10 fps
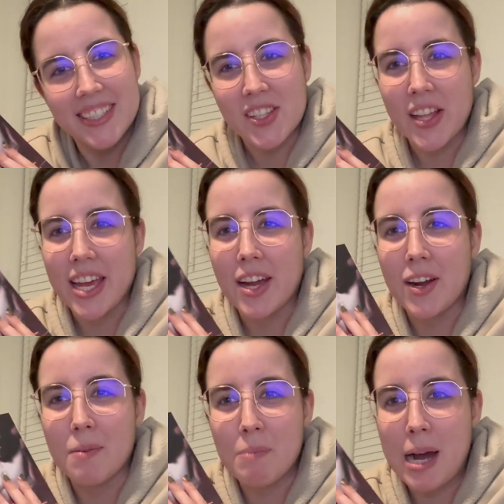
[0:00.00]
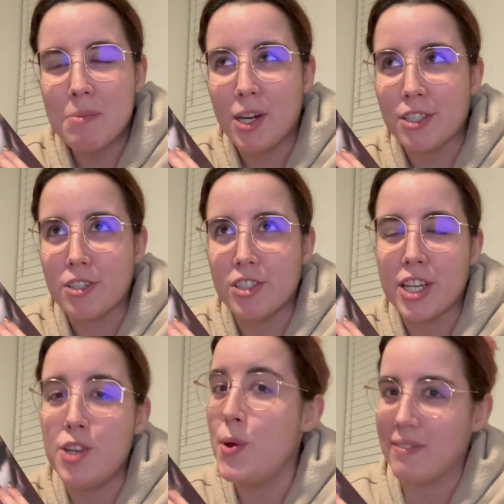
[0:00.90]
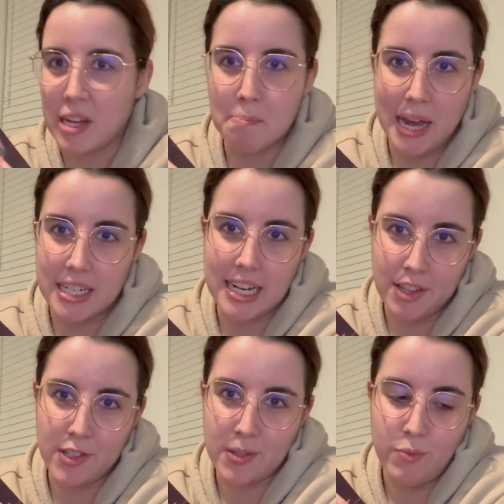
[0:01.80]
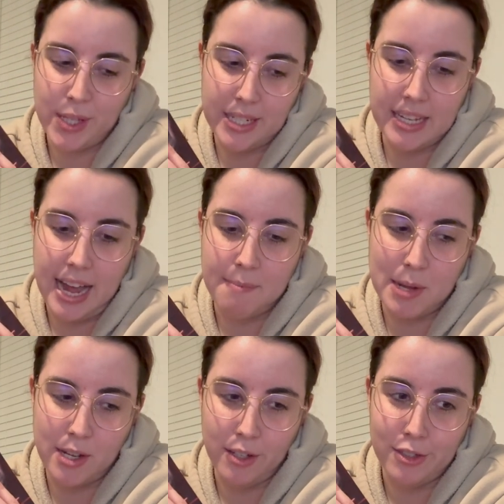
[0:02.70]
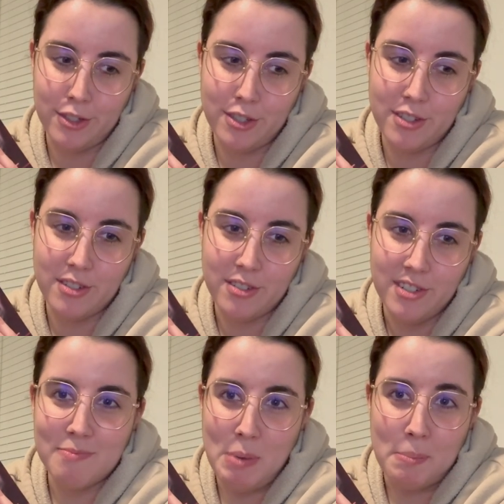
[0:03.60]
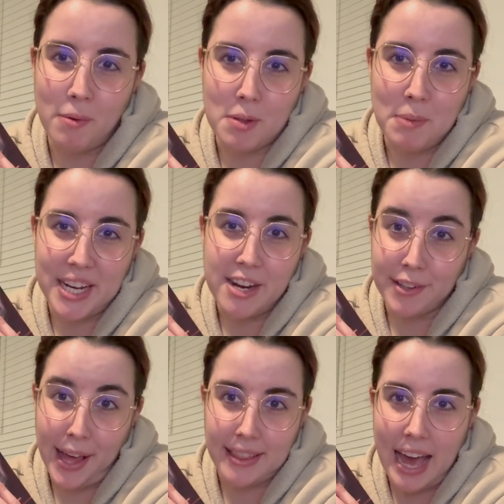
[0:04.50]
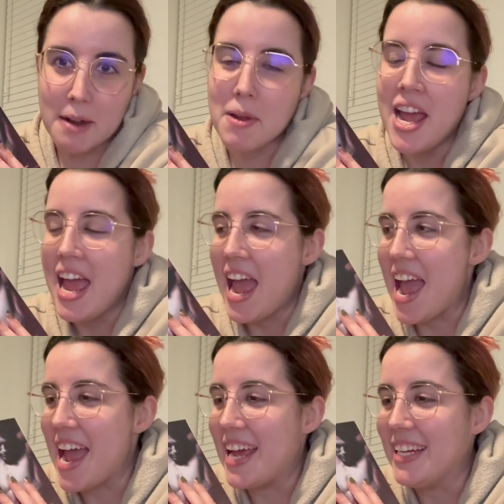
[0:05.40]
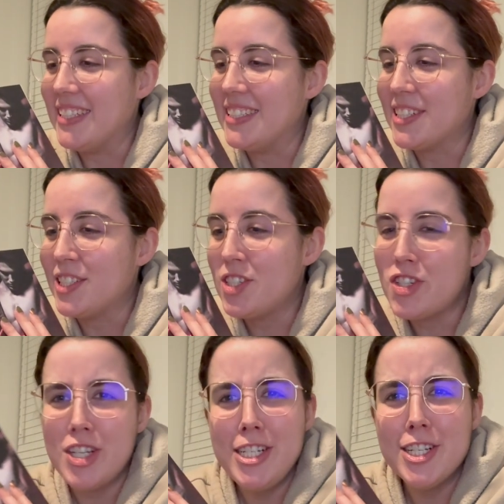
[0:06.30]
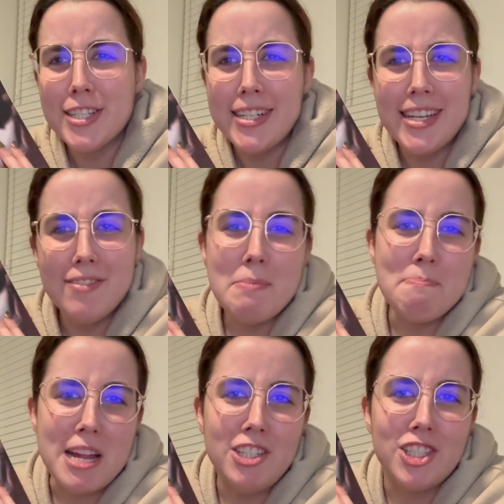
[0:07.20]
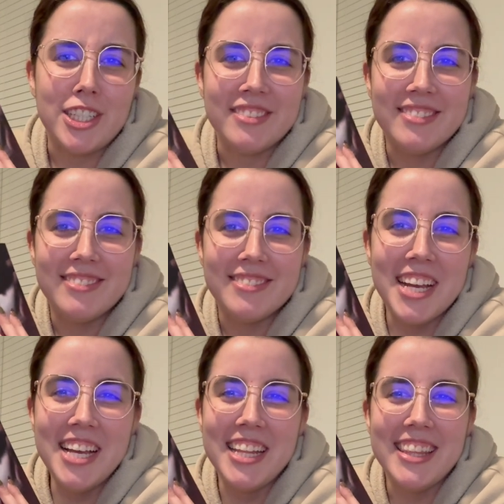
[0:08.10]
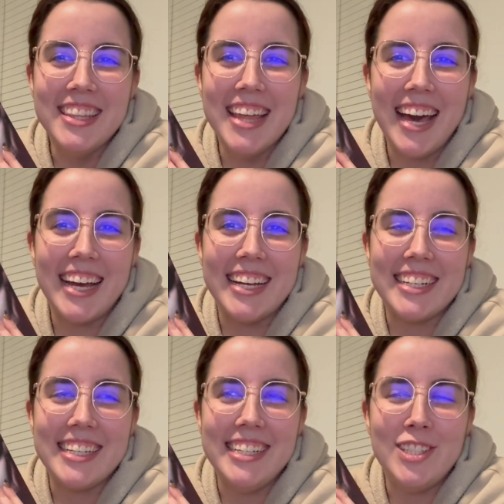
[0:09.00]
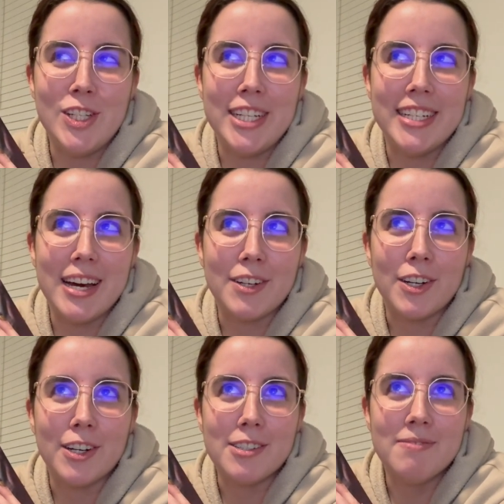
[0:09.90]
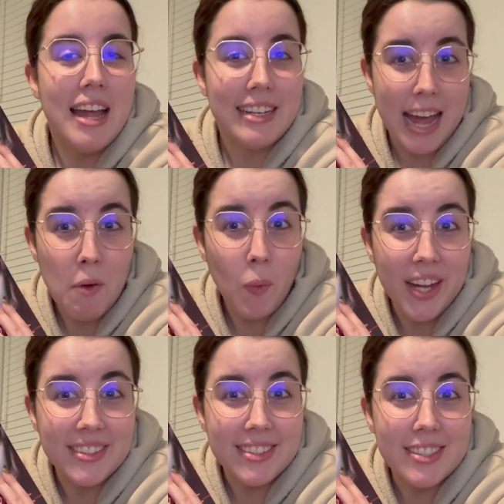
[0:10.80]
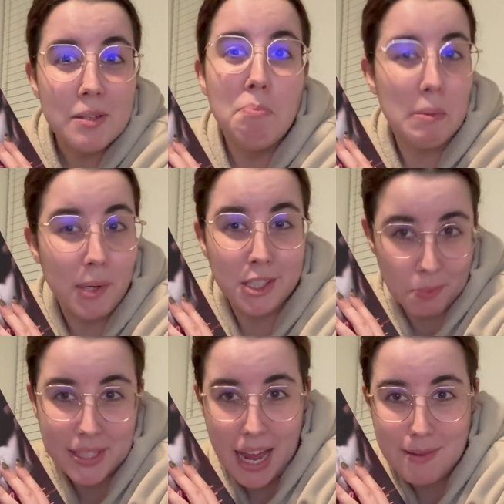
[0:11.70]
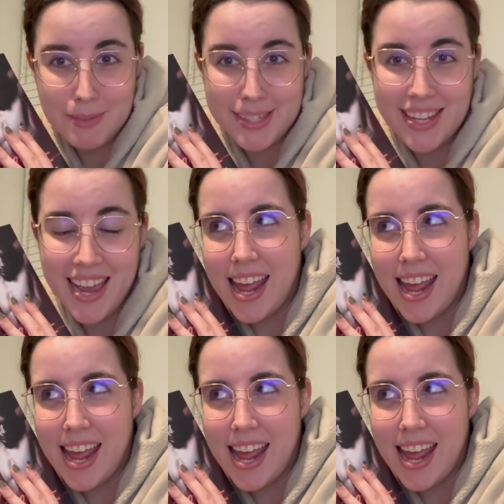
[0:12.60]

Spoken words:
So like, her mom calls her and is like, you have to get back together with this guy because people with money are like that. And she doesn't even mention that he cheated on her. Not once, but multiple times.